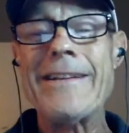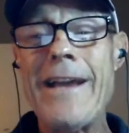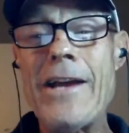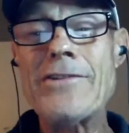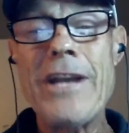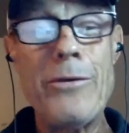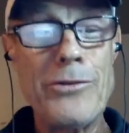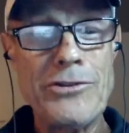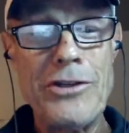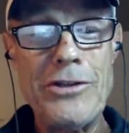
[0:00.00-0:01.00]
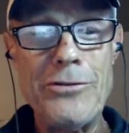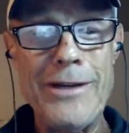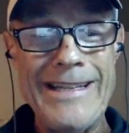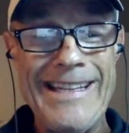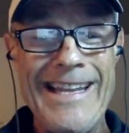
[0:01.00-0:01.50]
Guys, I will see
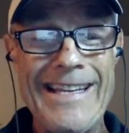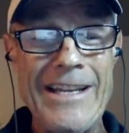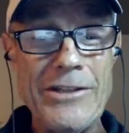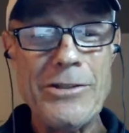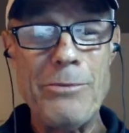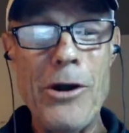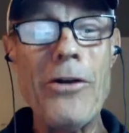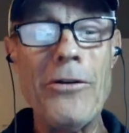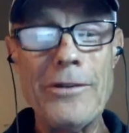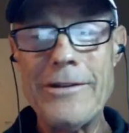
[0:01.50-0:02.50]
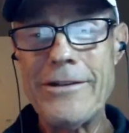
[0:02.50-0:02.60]
you again tomorrow.